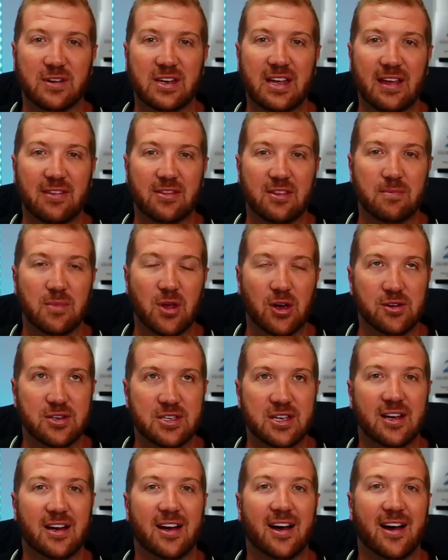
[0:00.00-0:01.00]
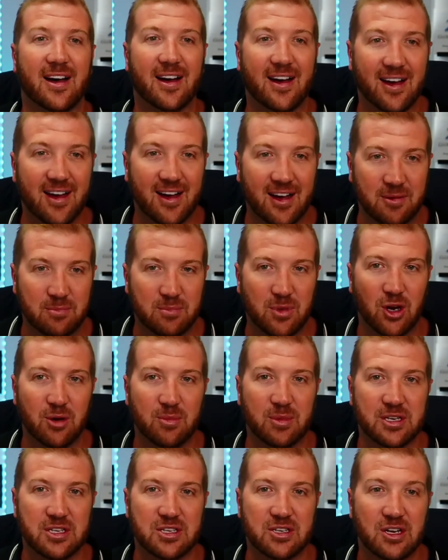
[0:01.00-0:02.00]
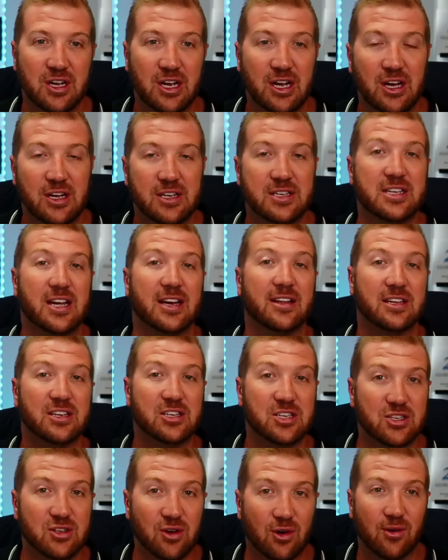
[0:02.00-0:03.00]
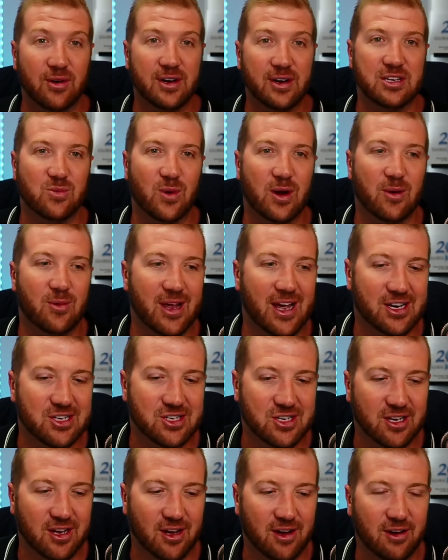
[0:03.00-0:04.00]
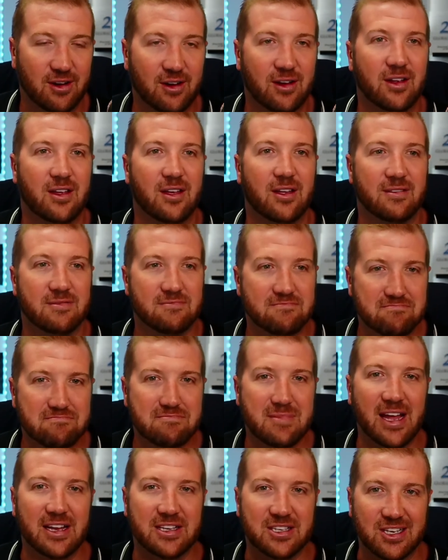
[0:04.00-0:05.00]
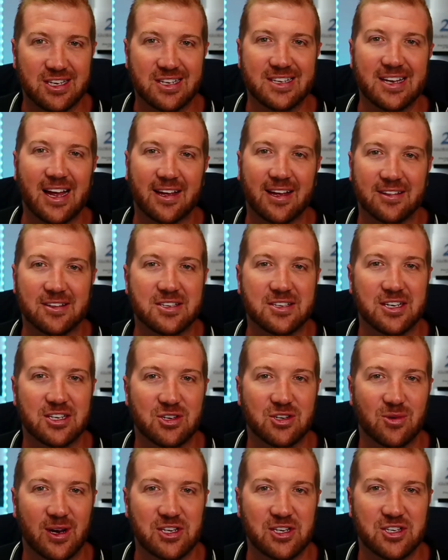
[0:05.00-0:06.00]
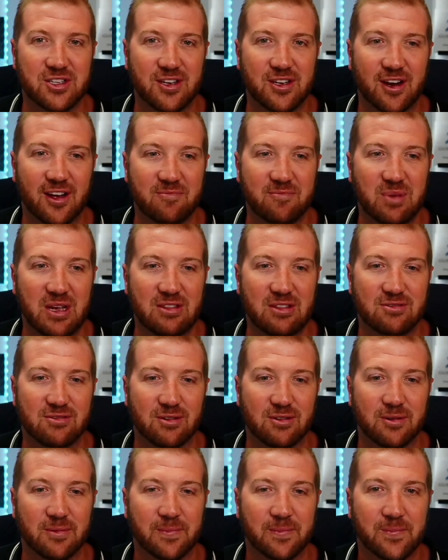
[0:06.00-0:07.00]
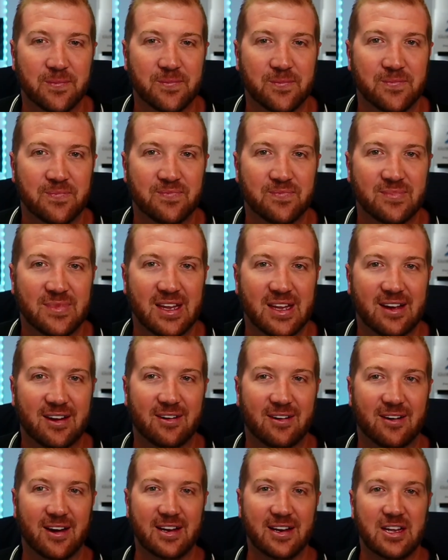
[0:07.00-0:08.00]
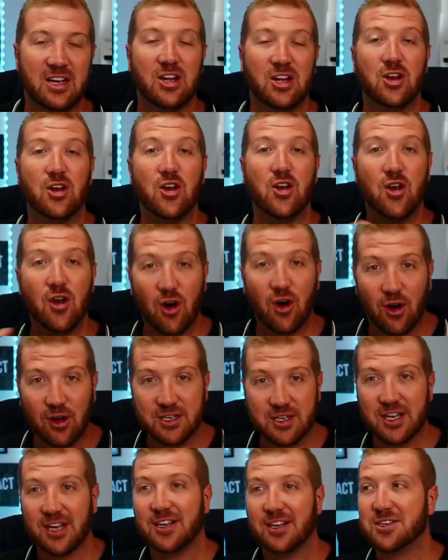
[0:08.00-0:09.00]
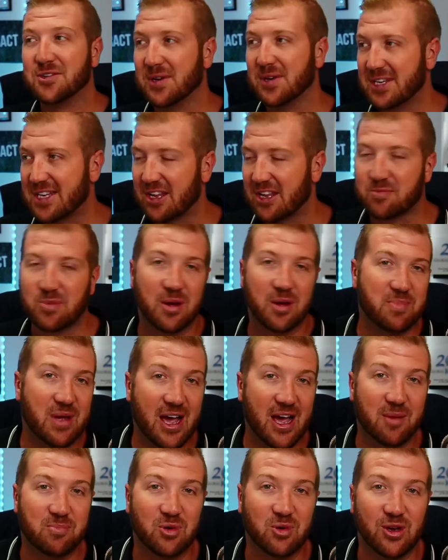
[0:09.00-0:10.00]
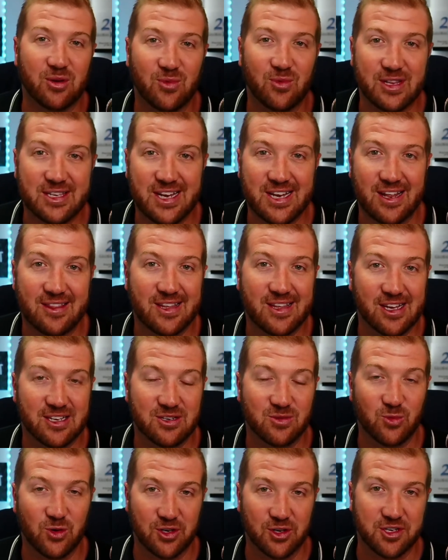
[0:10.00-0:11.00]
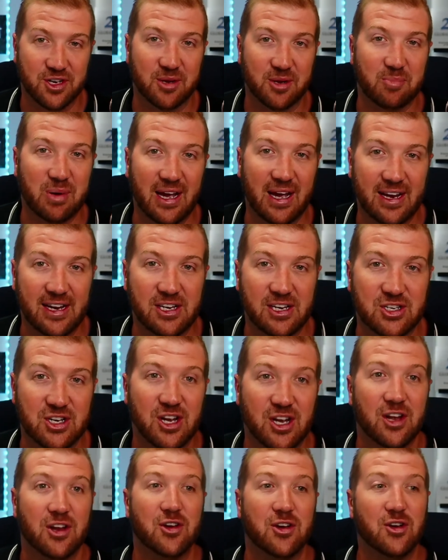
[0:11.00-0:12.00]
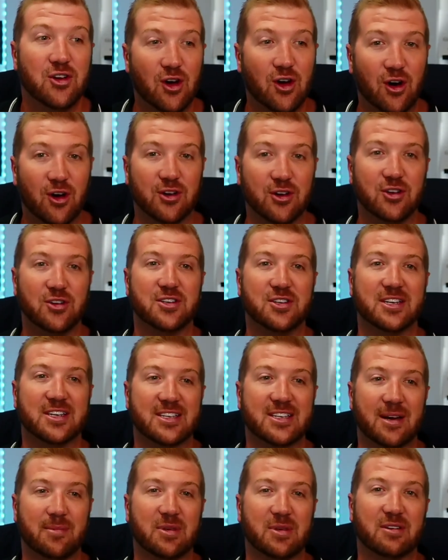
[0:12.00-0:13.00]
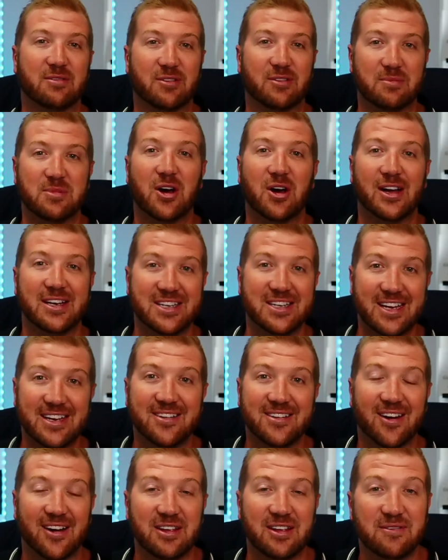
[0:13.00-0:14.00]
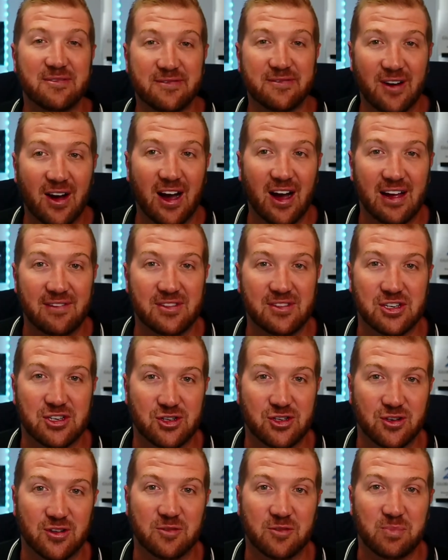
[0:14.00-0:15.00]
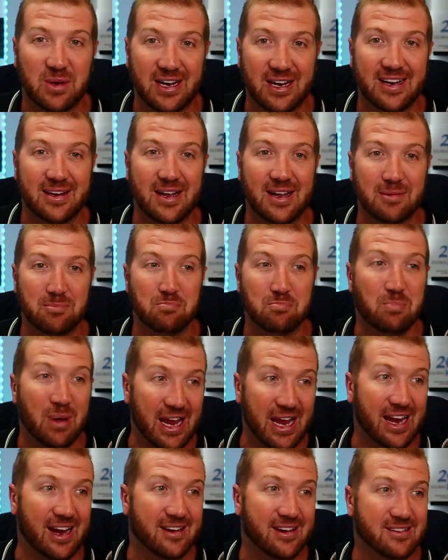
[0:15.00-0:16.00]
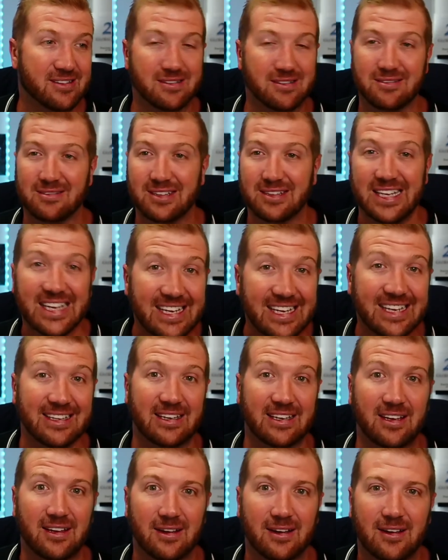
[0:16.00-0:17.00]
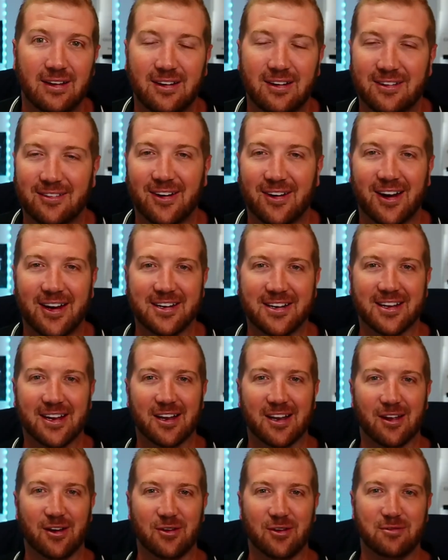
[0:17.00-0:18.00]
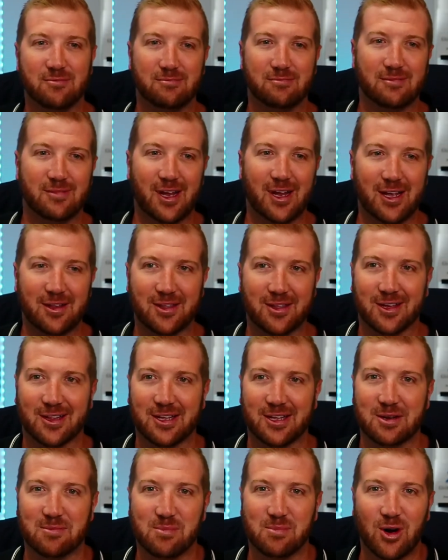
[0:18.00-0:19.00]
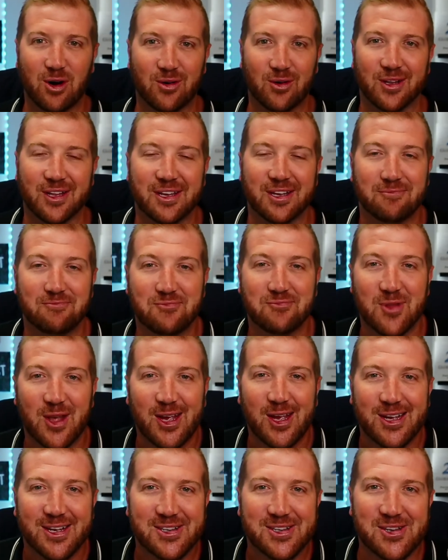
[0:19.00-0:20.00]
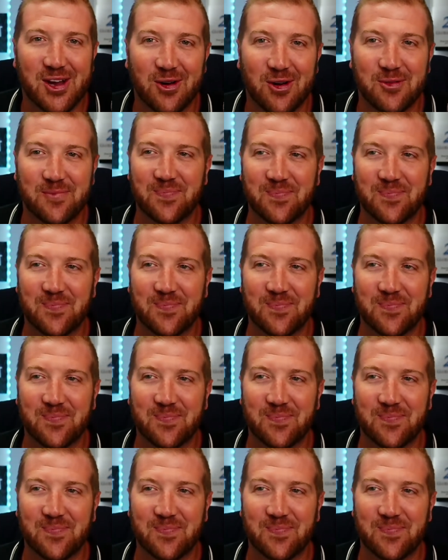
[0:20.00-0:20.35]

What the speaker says: get them those aha moments, telling stories where we actually go, that's exactly the situation that I've been through. All right. Not doing death by PowerPoint with 10,000 words on a page, not using something from 1995 that should have been banned legally, right? Let alone ethically and morally. So